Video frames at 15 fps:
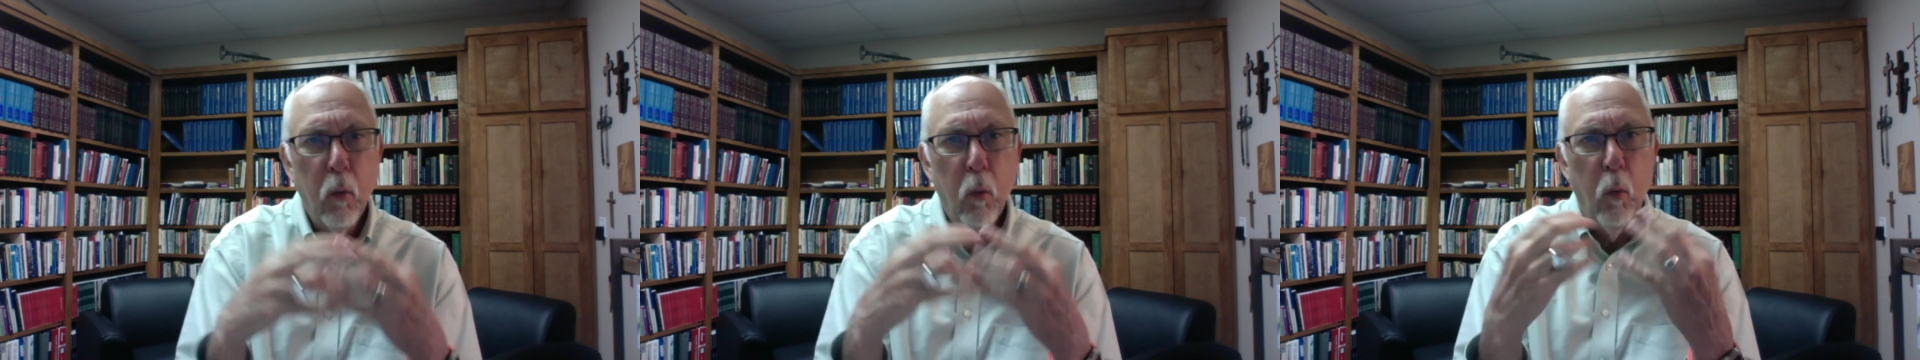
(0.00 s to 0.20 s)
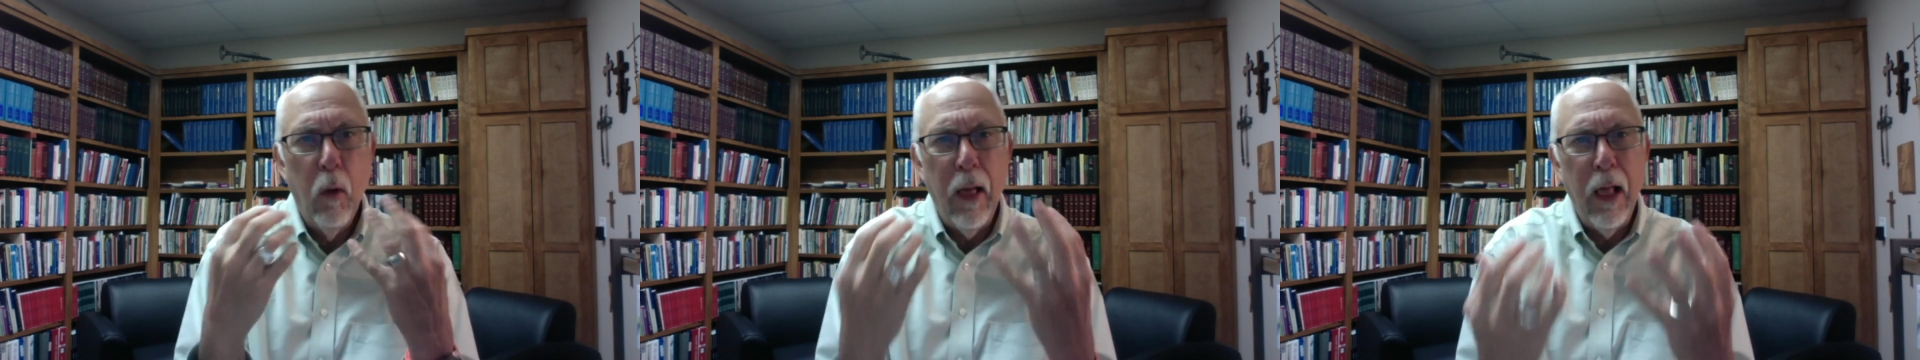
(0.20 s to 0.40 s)

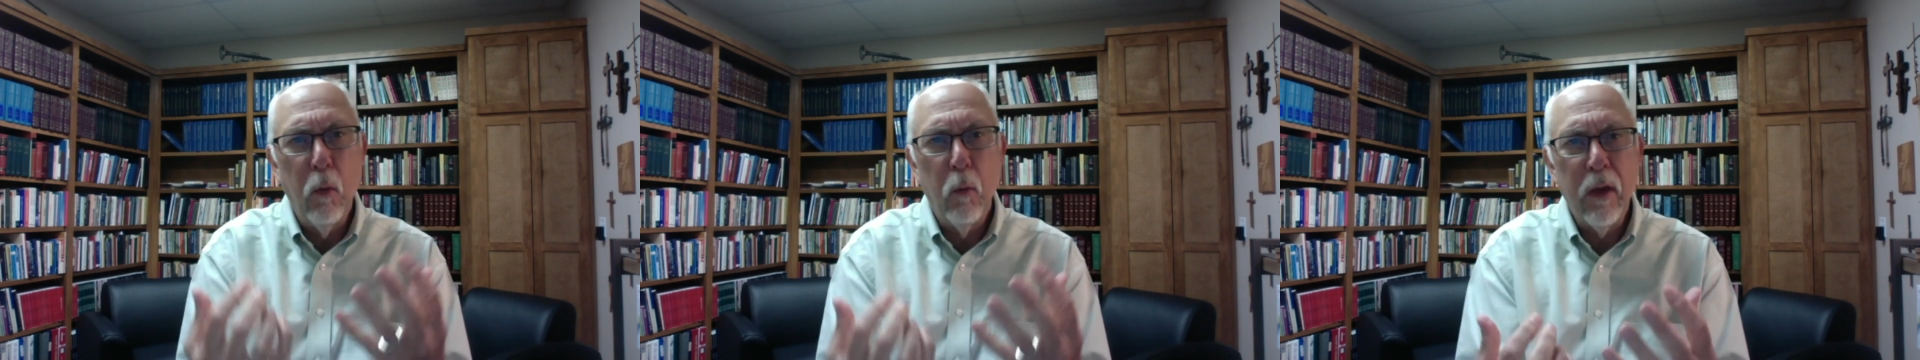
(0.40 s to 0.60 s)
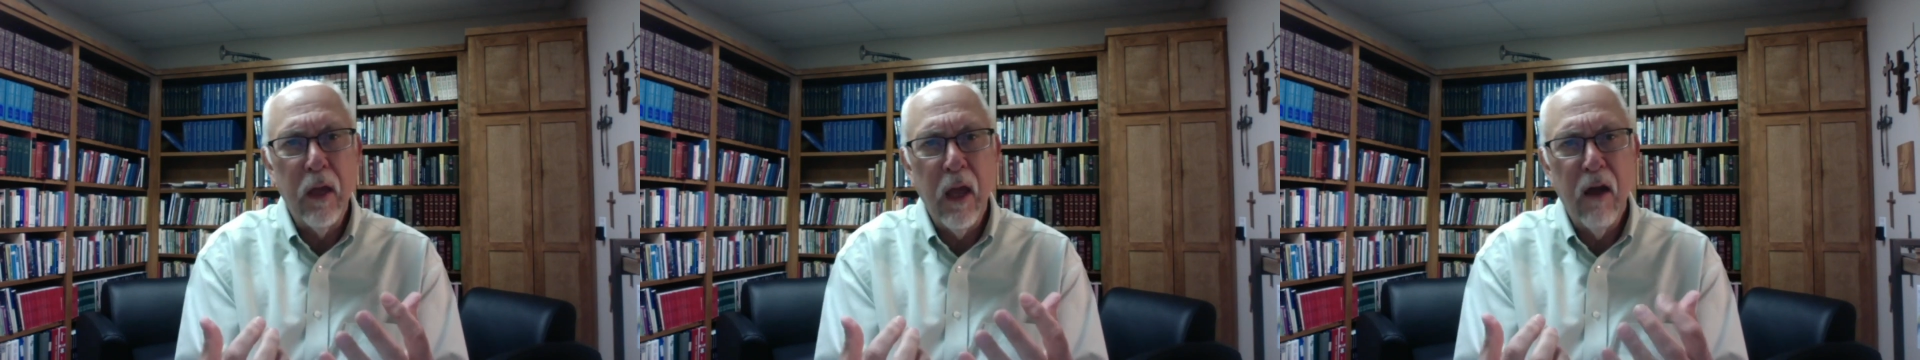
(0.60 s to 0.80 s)
while
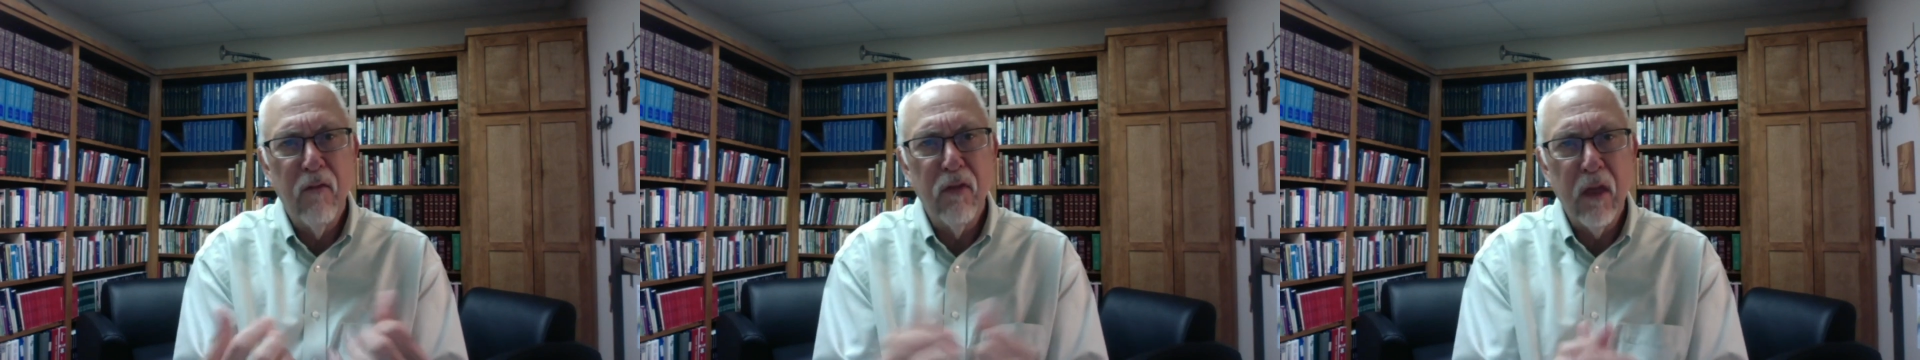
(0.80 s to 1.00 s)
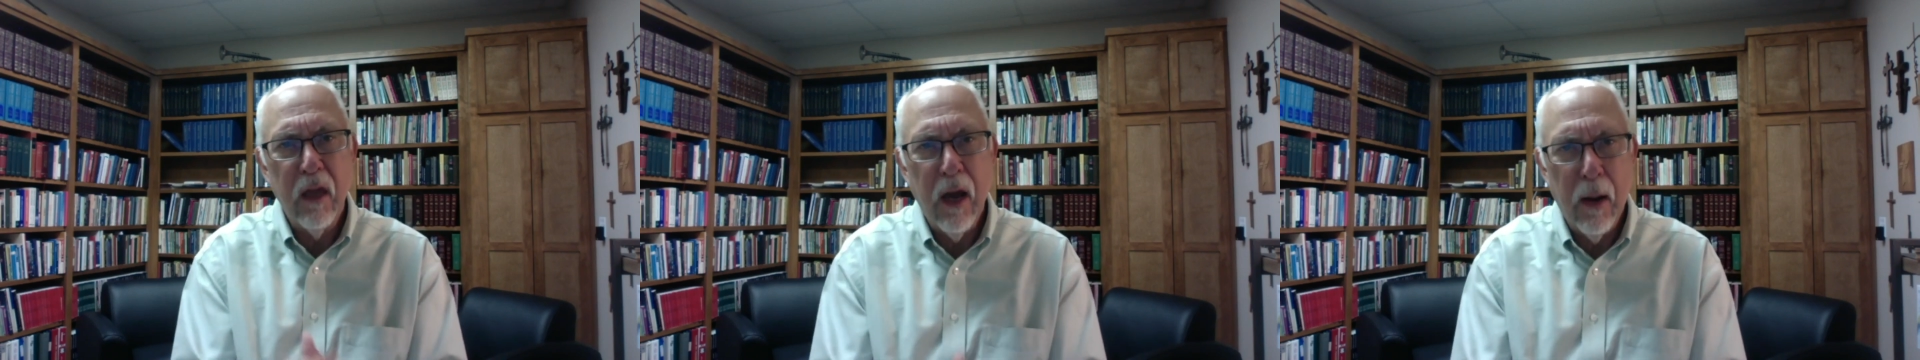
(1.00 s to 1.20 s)
we
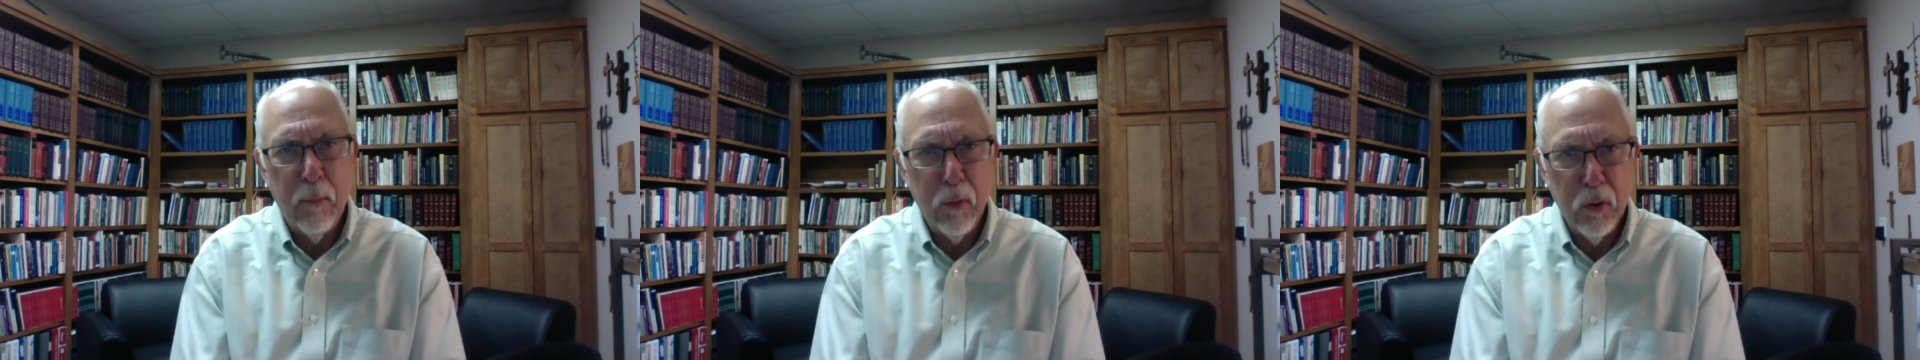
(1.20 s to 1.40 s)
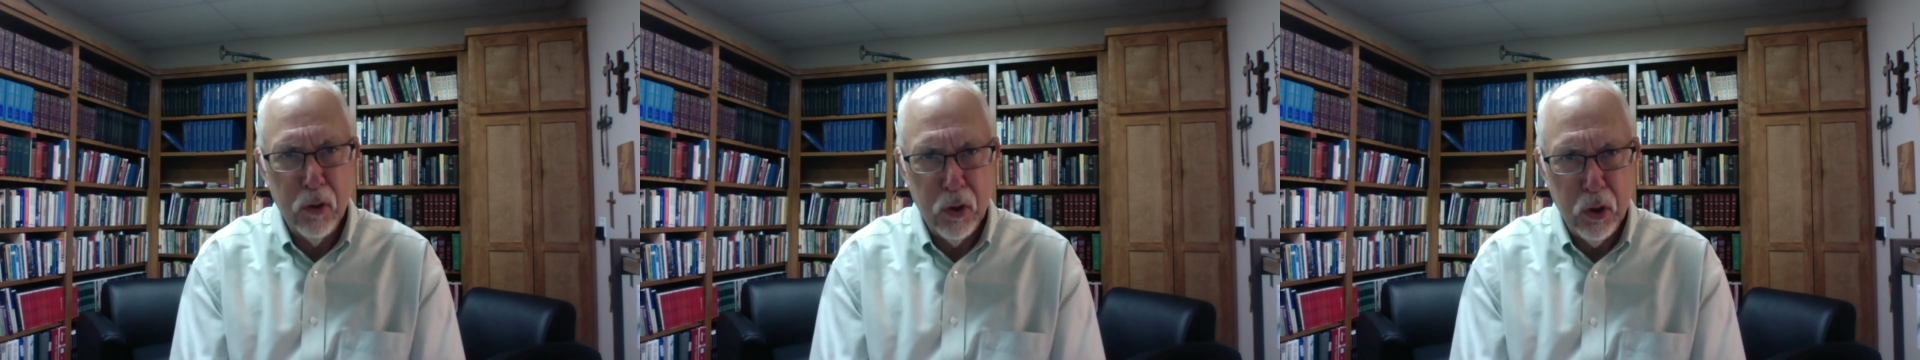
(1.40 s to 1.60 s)
have the
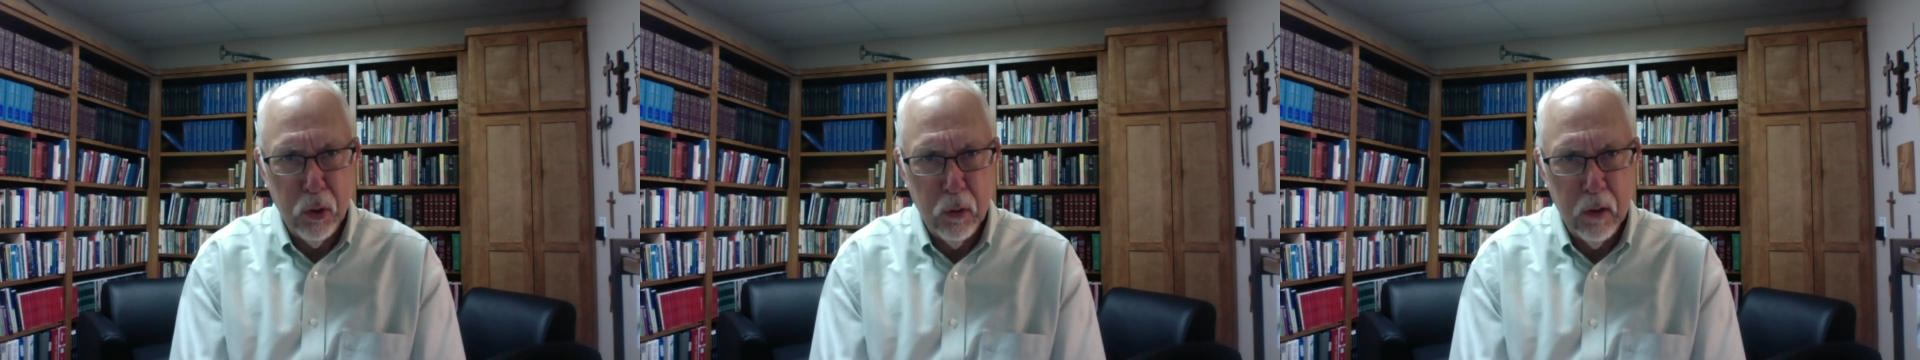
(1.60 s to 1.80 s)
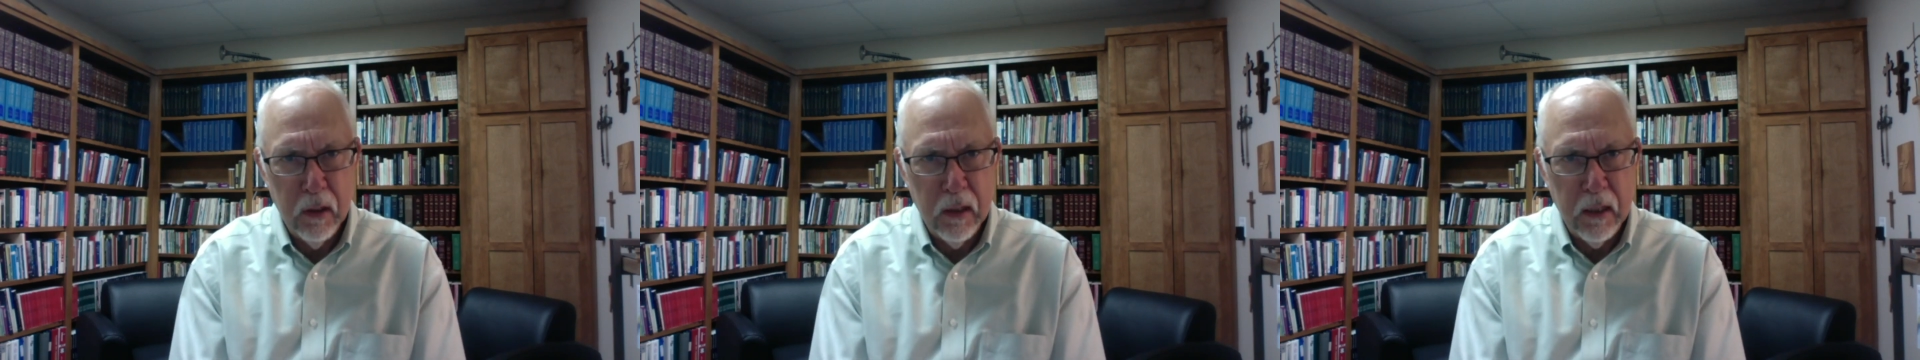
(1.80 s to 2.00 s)

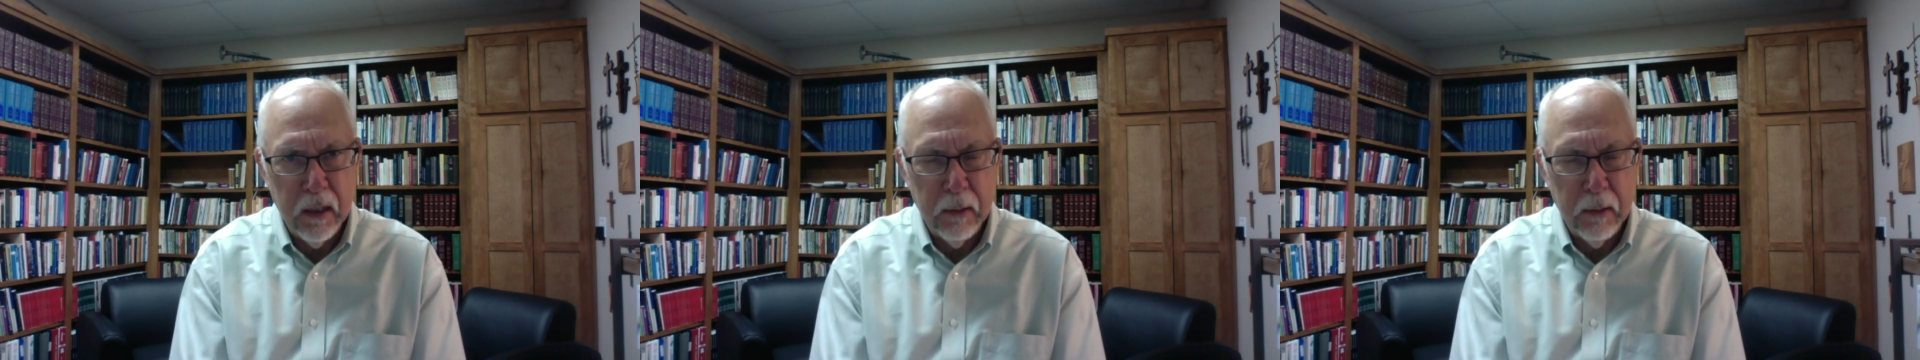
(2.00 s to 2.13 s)
opportunity.